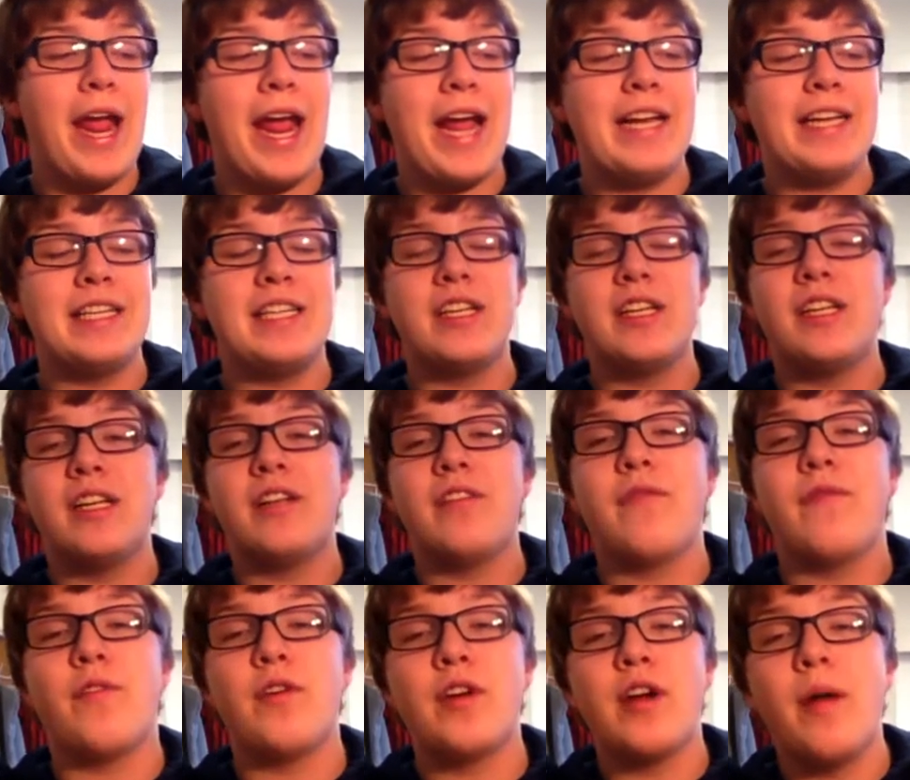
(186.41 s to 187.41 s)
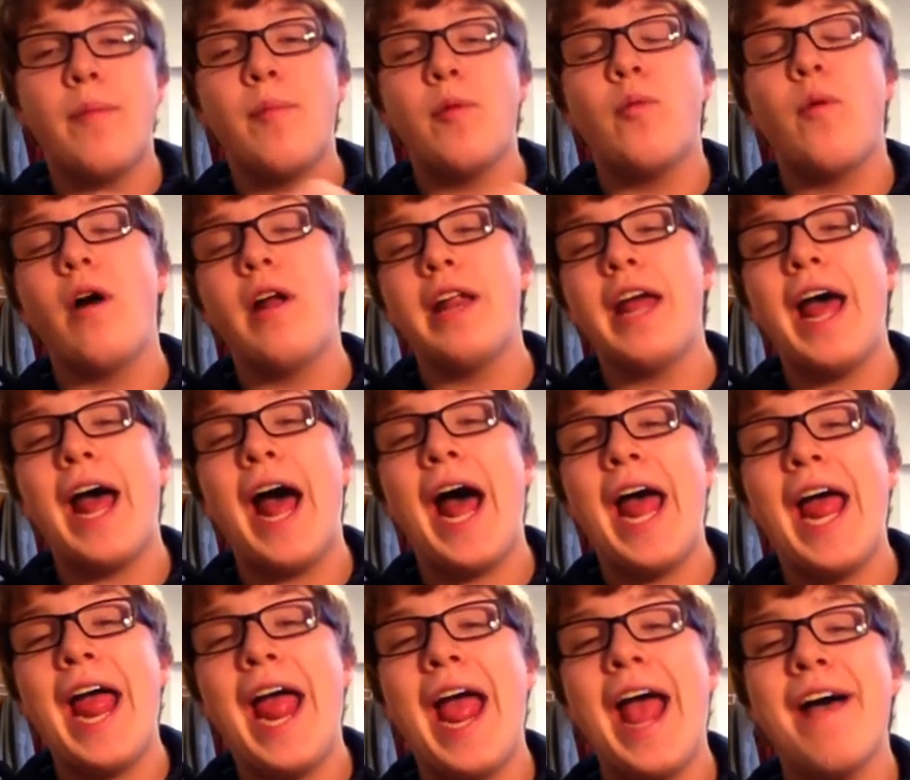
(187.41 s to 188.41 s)
And for number 1,
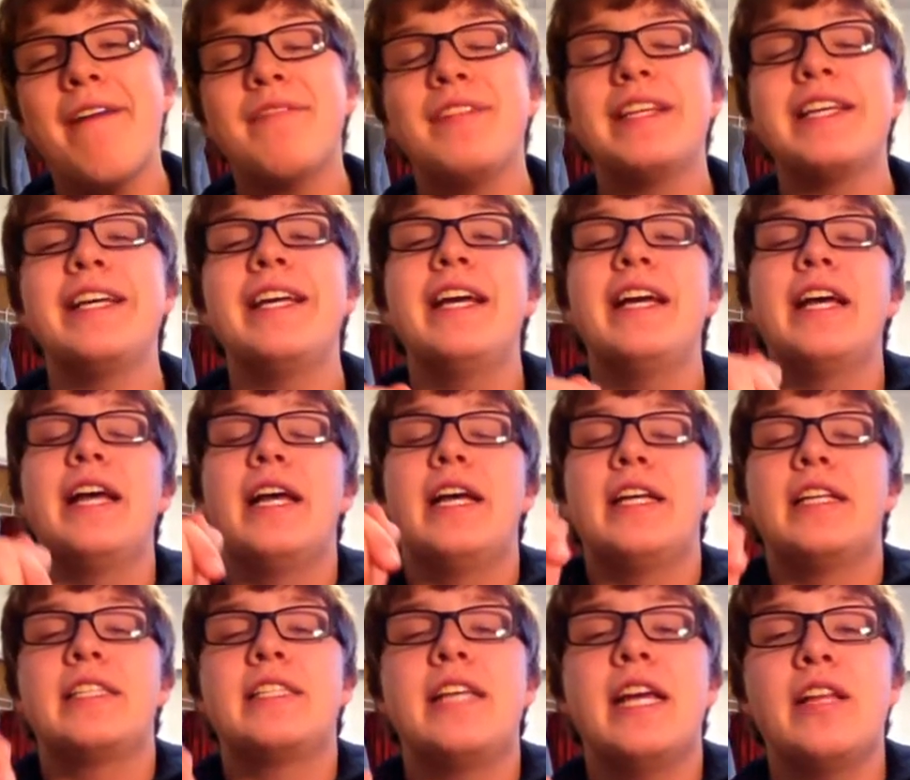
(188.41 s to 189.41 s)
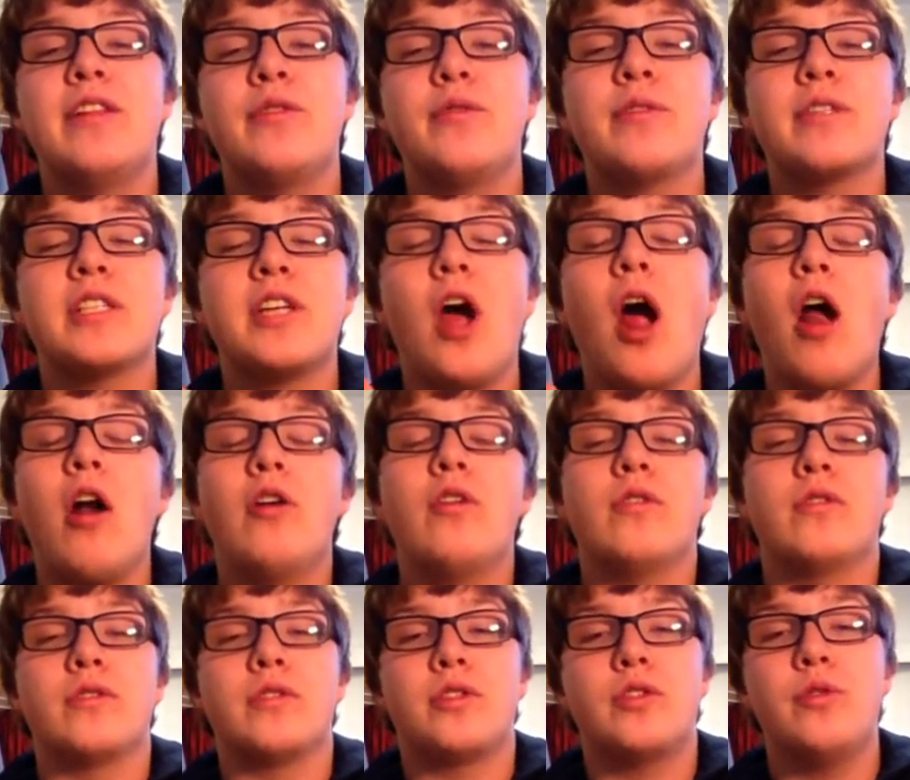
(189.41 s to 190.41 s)
I have the St. Louis
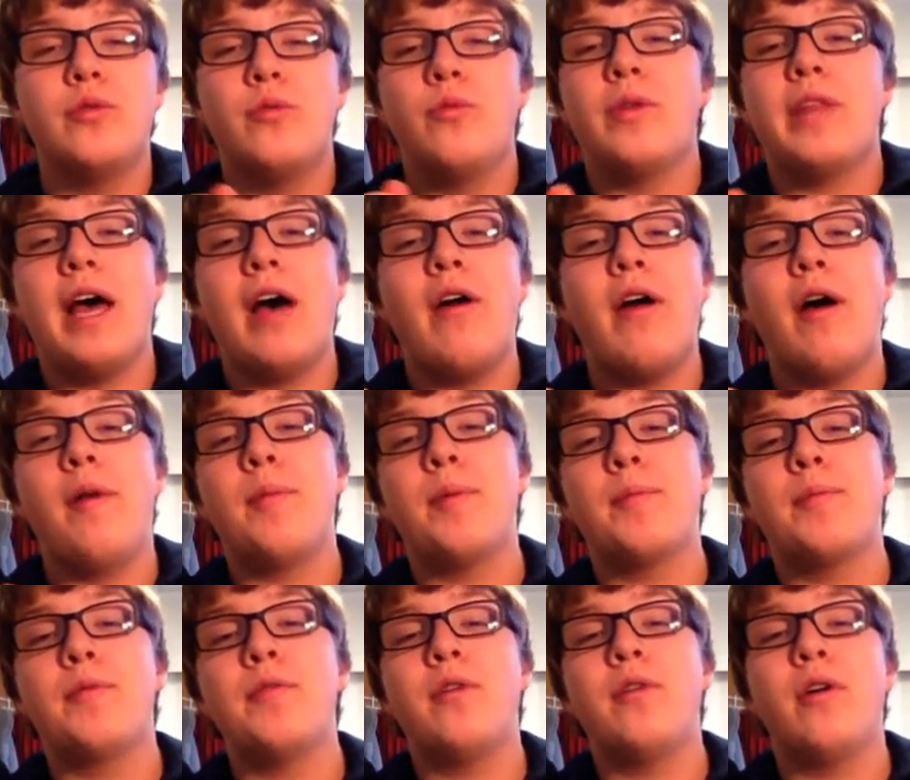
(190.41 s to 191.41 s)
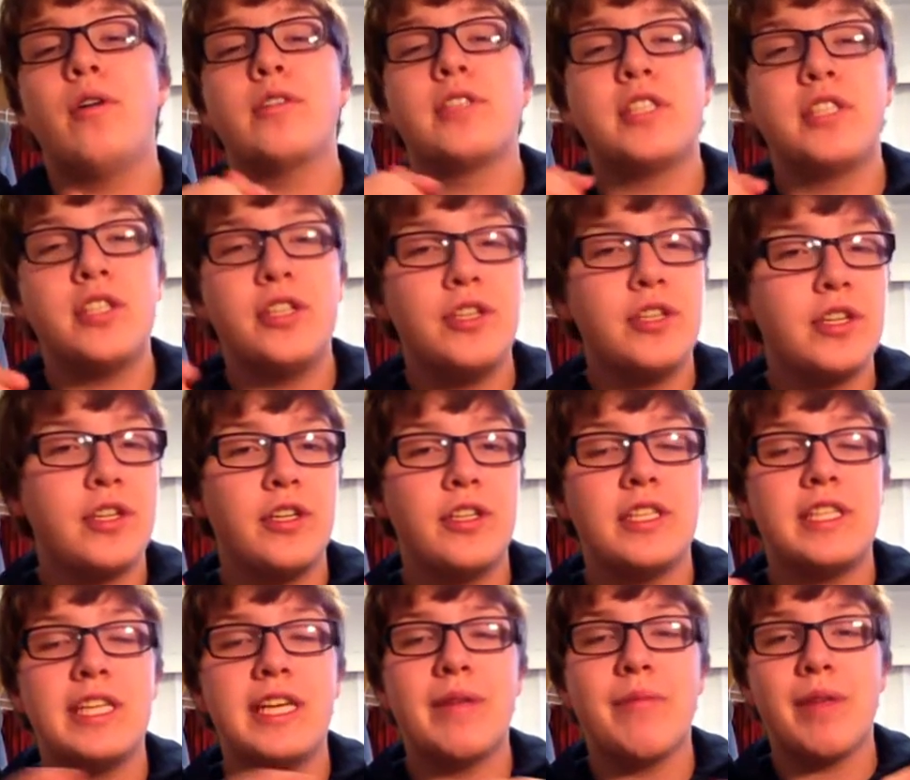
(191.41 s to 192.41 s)
Cardinals, who, without Albert Pujols, still a
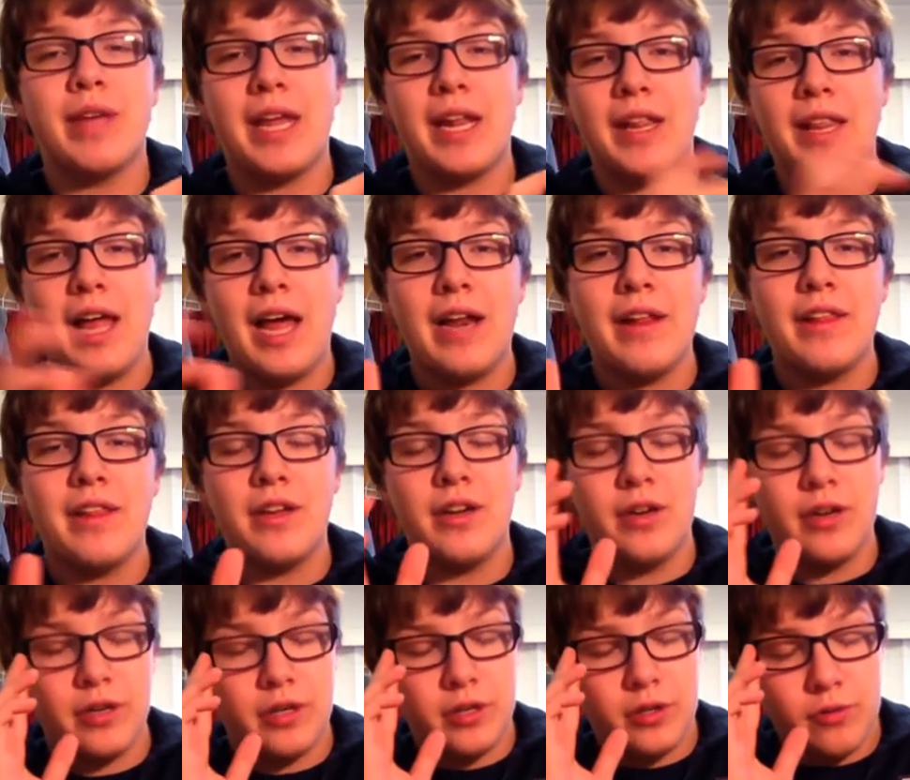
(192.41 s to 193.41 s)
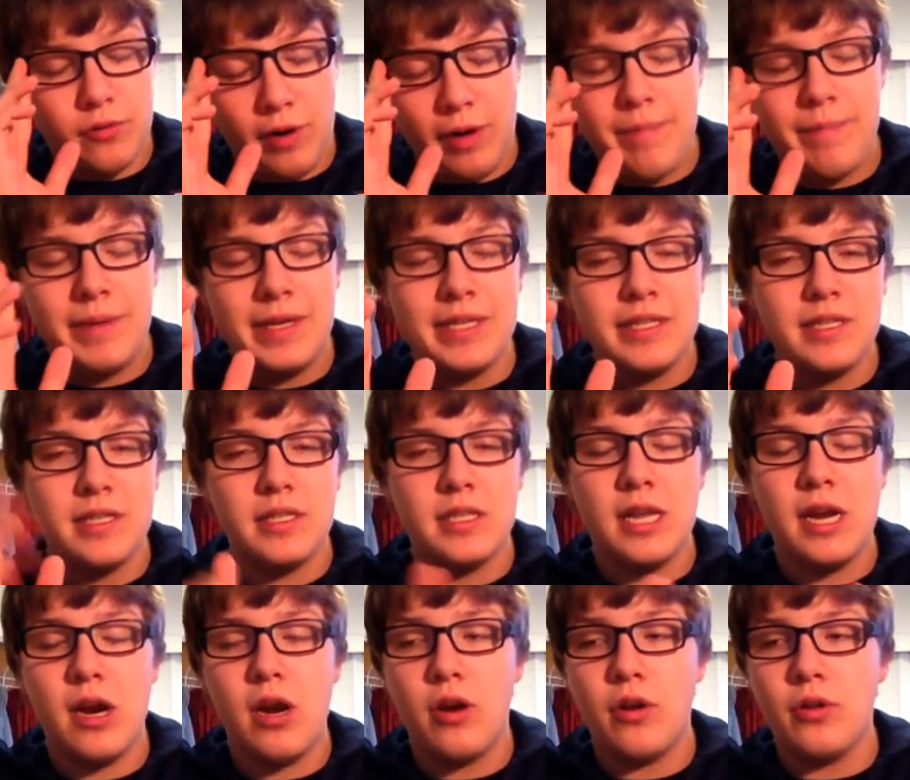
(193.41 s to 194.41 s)
good team. They got a lot of their great pieces
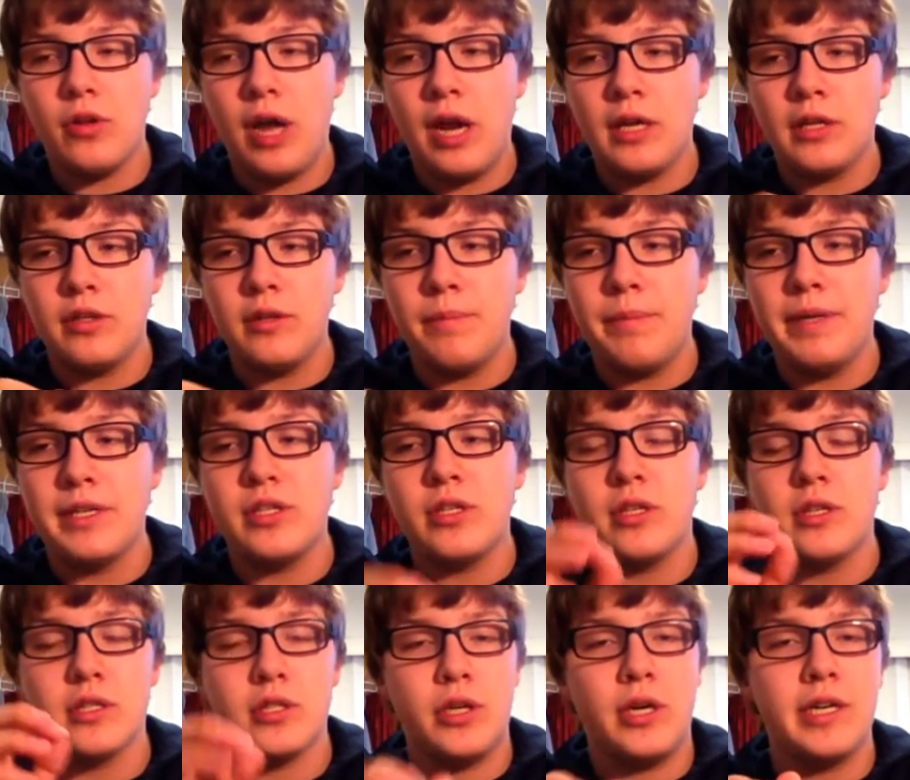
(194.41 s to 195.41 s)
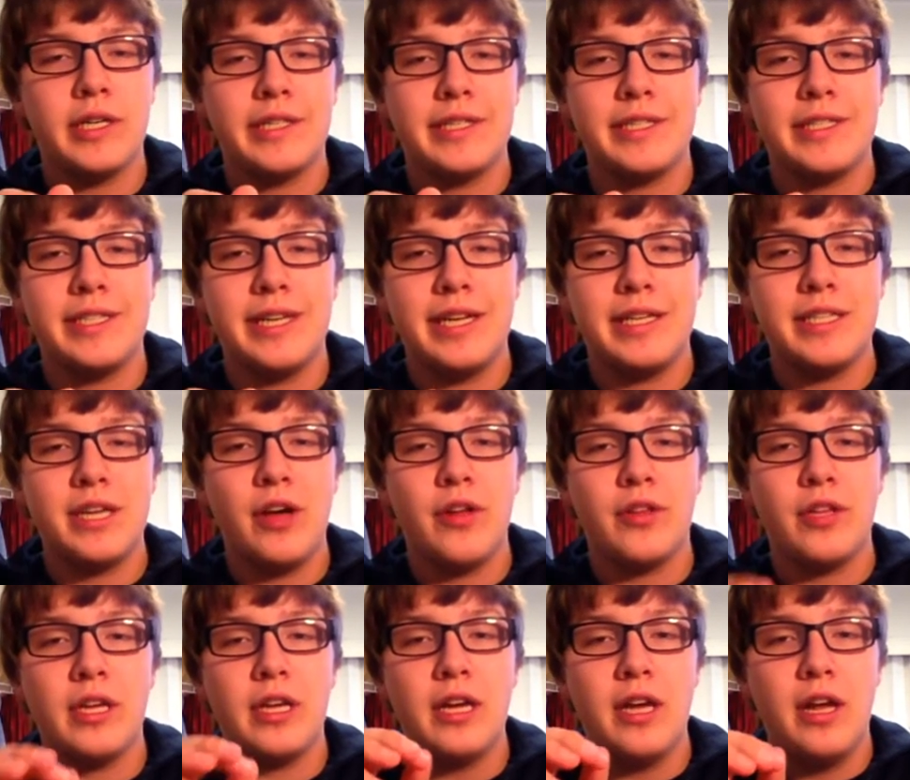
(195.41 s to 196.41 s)
there, a lot of good pitching. As long as it stays
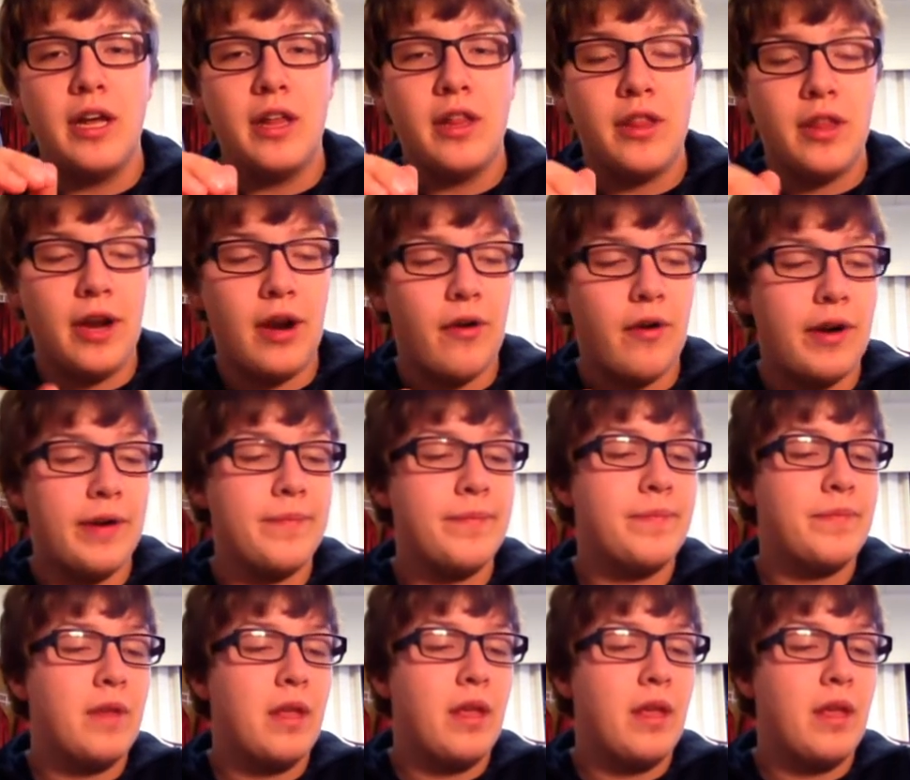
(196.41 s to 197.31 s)
healthy, they're in.